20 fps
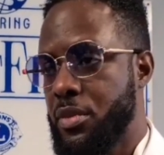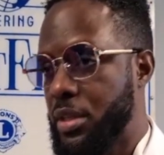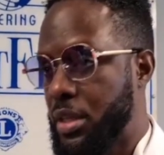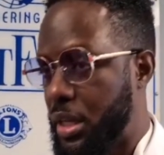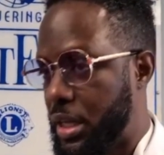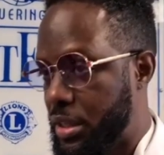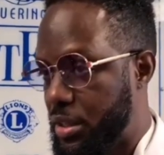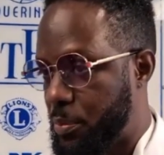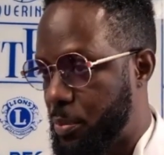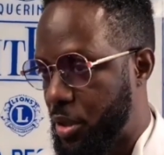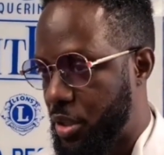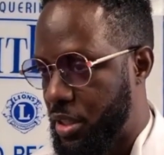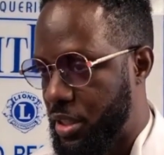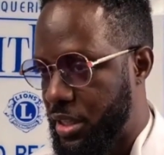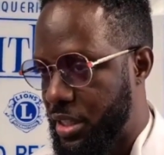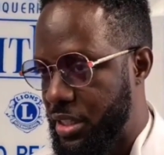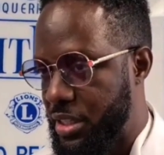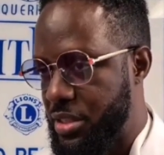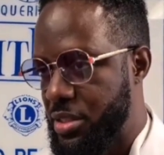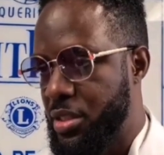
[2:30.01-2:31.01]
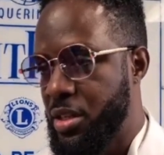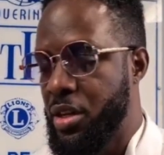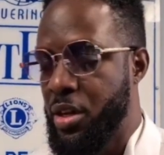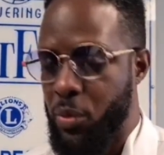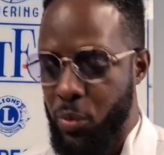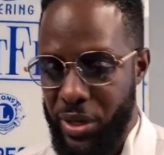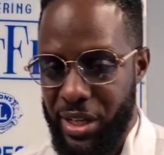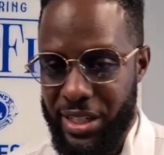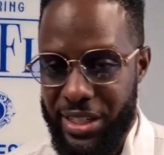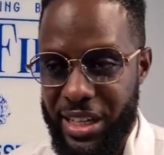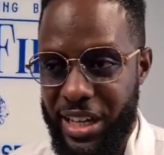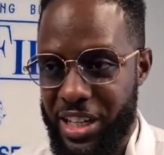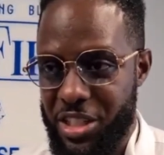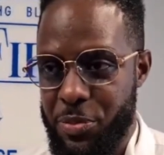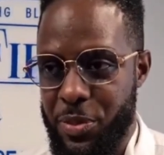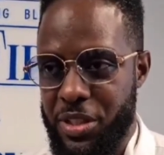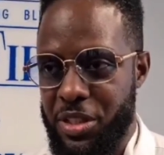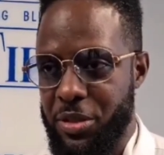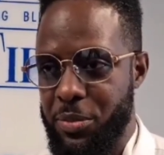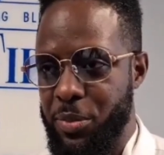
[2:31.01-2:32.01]
At the Yeah. Well, I can't
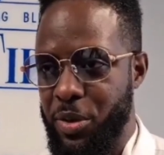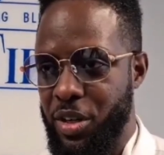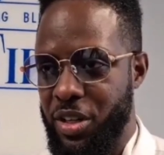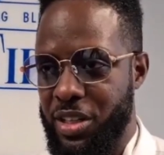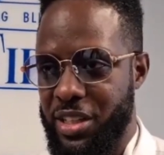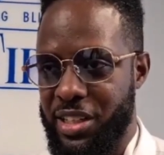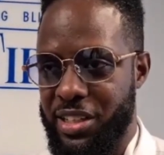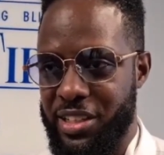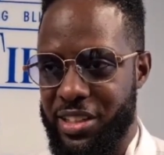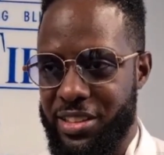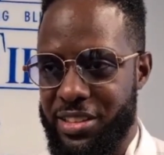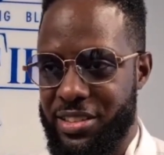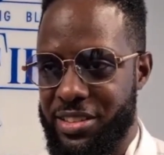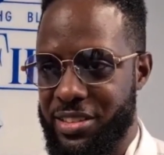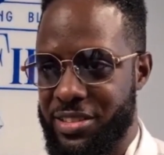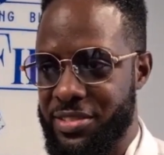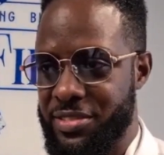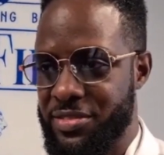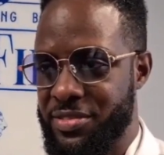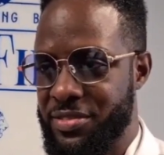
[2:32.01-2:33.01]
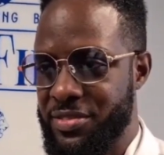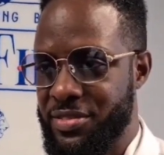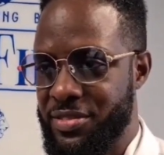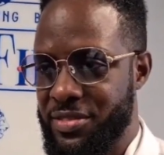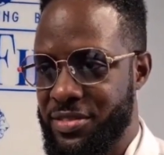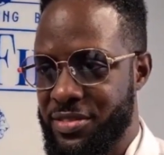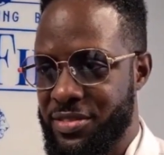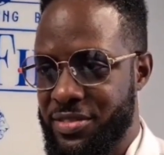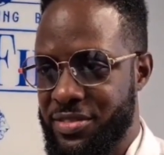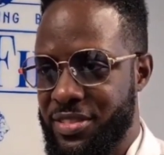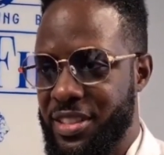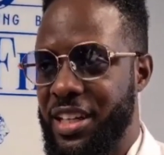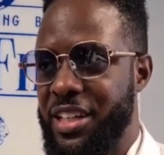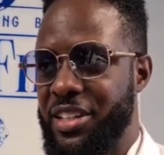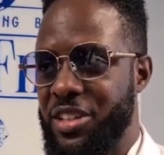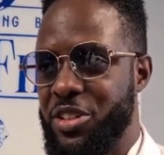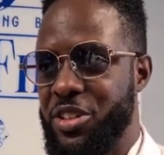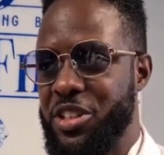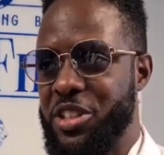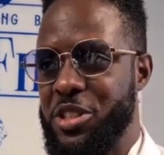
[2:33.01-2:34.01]
speak to the polyclinics. I
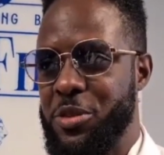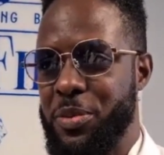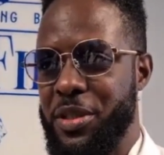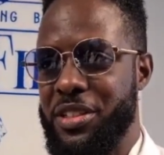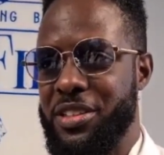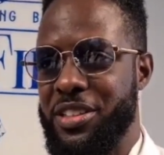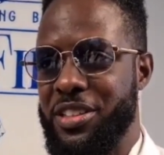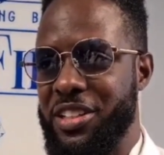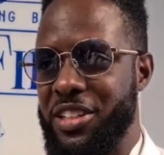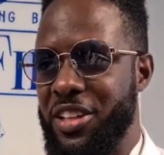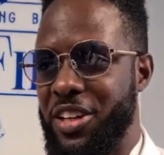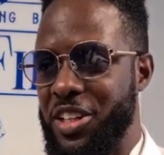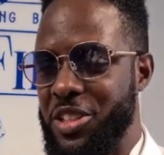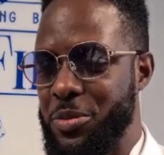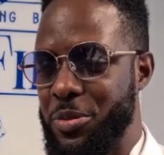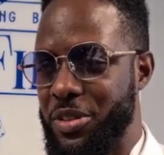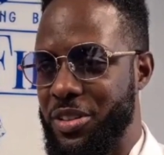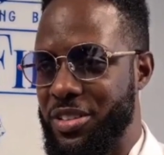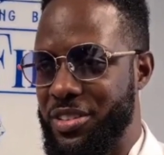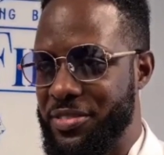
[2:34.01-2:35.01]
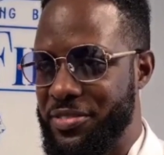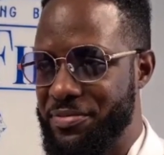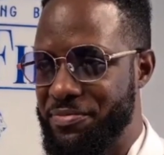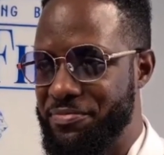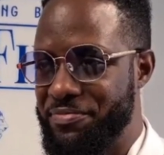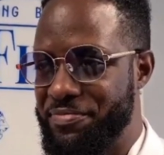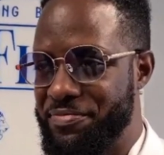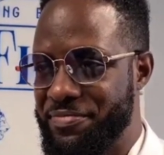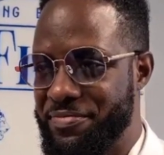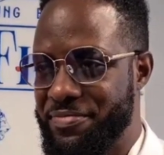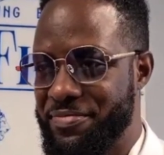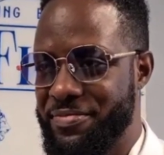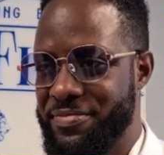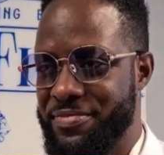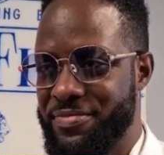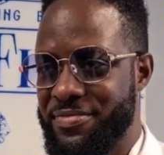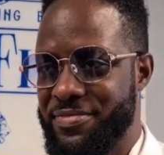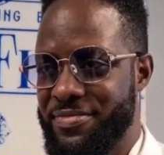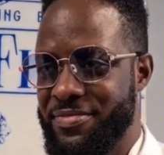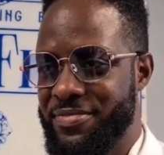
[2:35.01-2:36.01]
could only speak to the hospital. Do
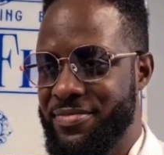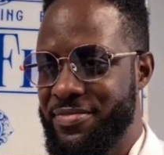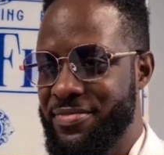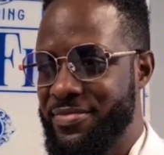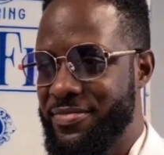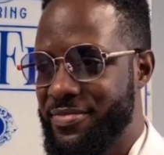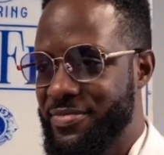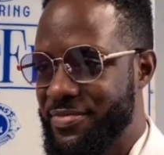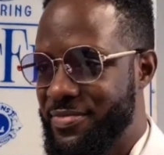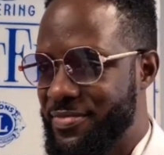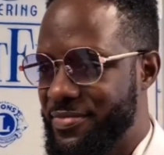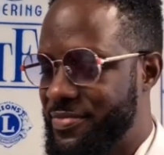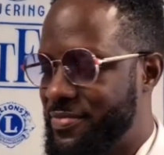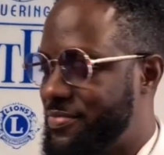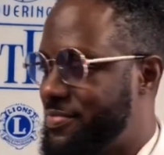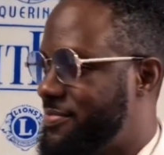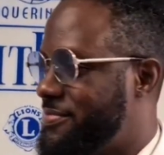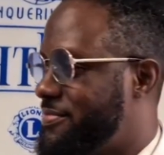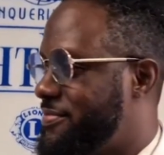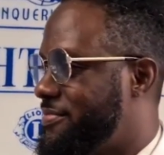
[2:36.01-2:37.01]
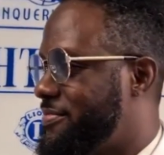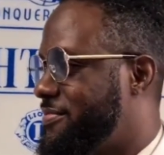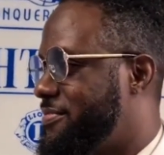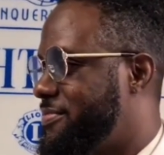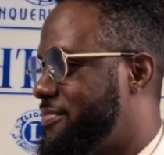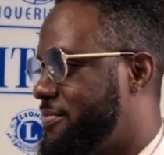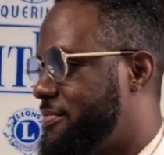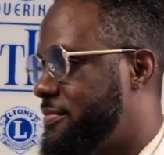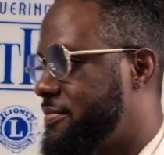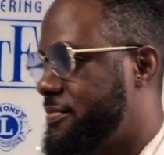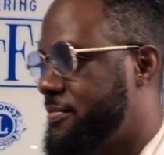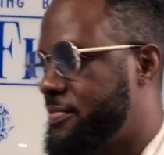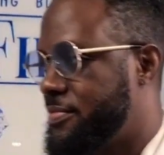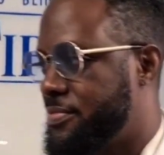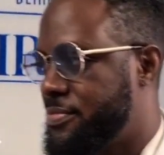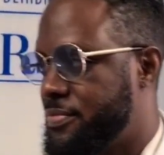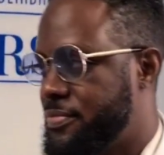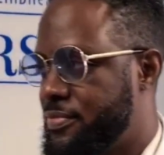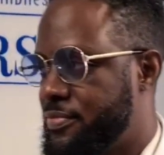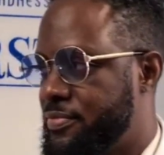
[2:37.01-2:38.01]
you know what led to
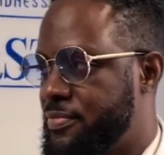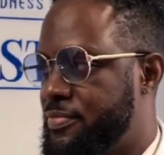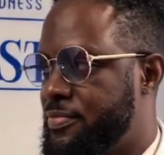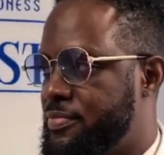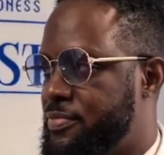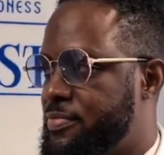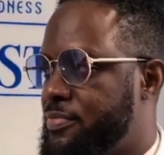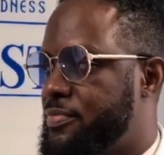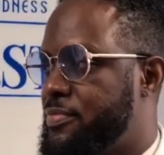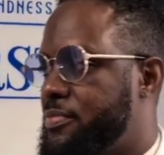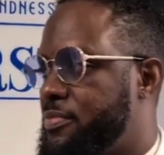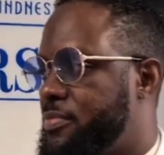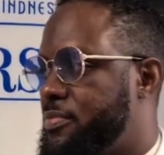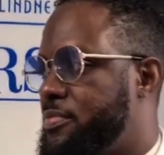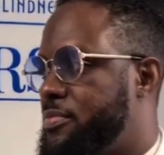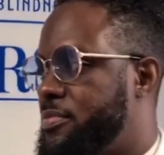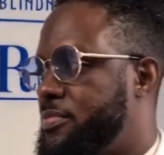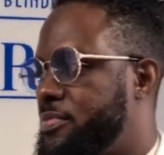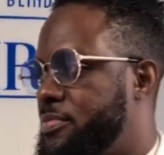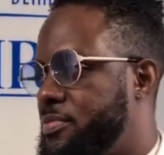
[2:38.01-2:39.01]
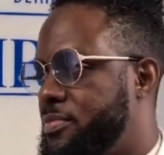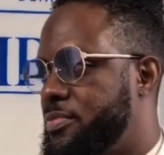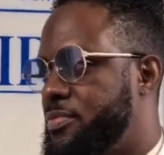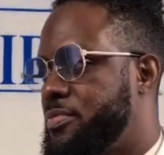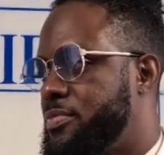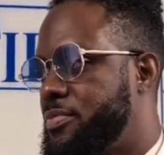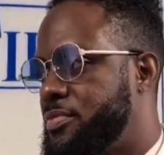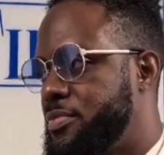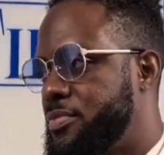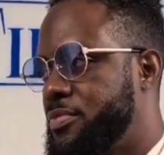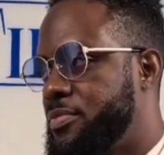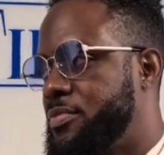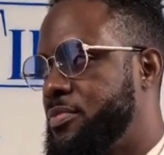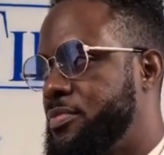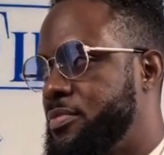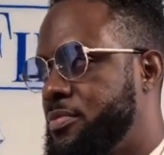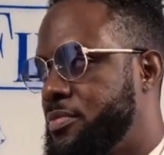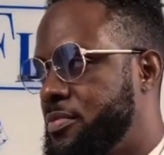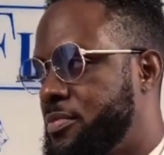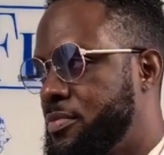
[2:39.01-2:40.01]
the increase over the past, well,
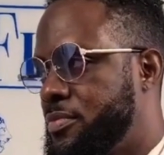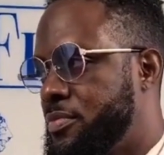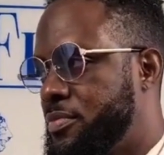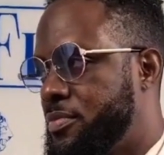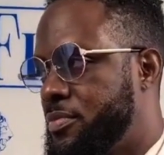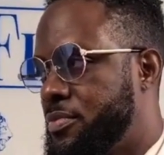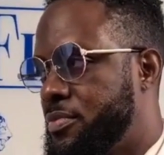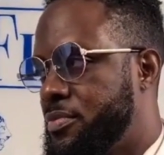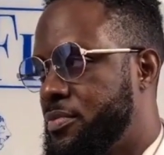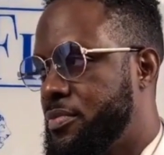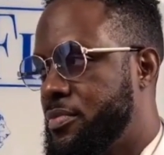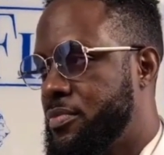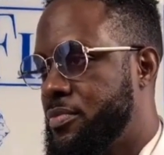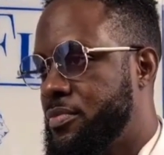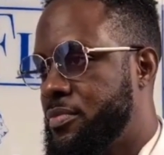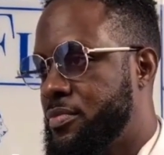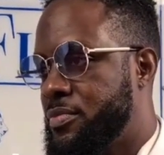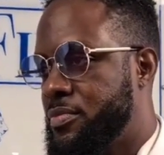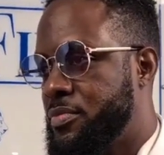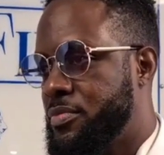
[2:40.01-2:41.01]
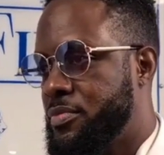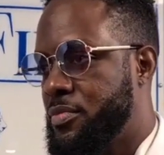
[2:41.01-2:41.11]
the last 48 hours?